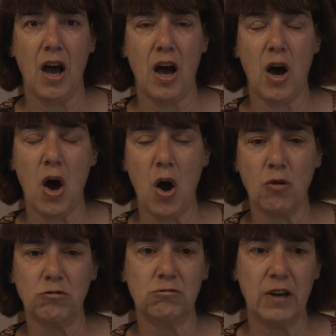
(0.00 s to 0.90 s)
a
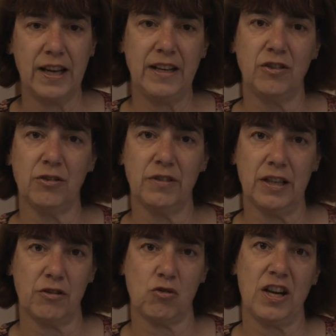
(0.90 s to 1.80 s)
whole range of
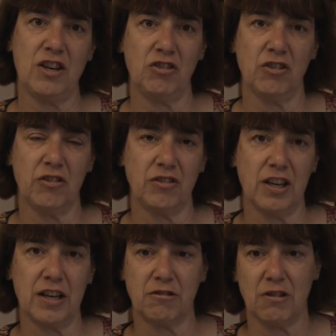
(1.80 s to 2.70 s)
illustrations,
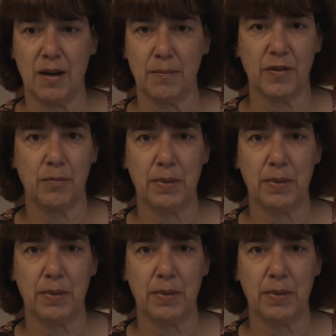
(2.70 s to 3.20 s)
diagrams,